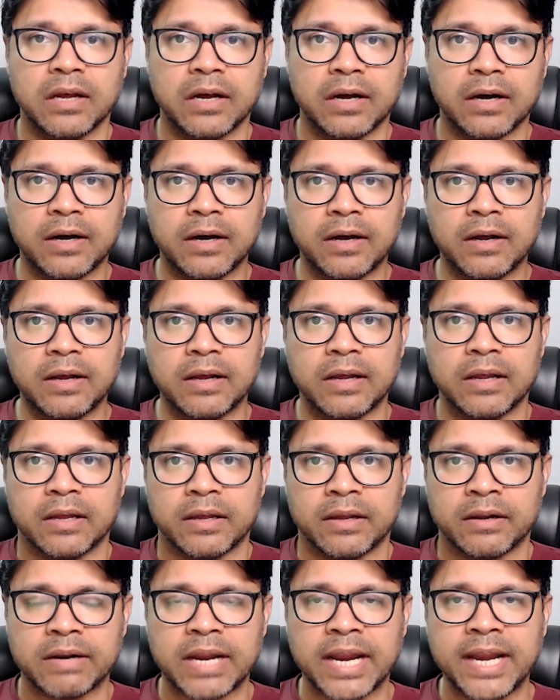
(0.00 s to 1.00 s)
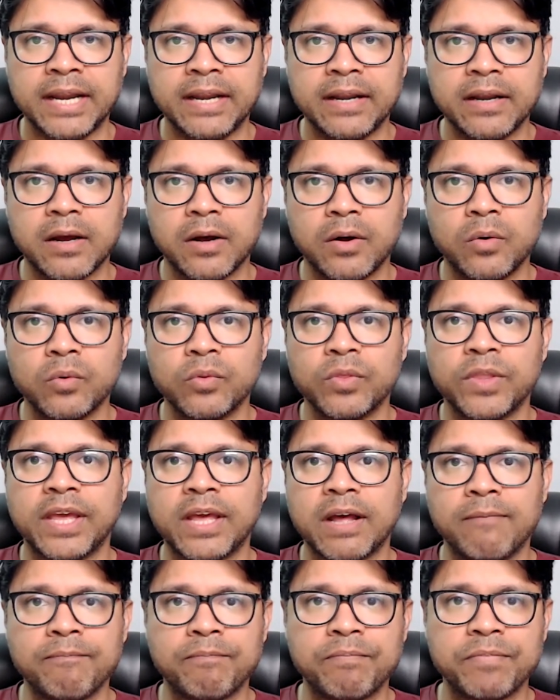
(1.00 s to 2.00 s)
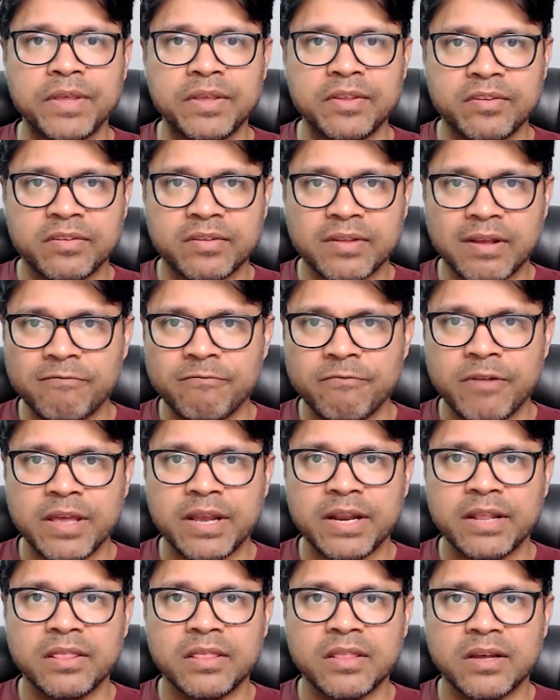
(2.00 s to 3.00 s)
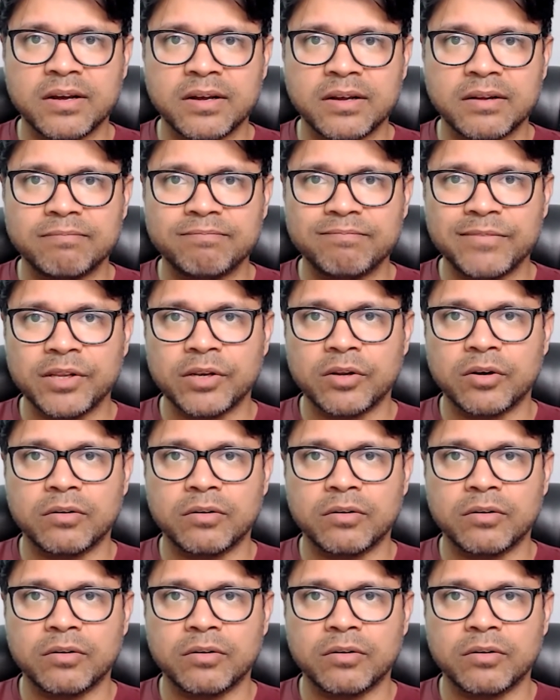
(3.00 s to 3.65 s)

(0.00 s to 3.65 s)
right now, the company is somewhere in the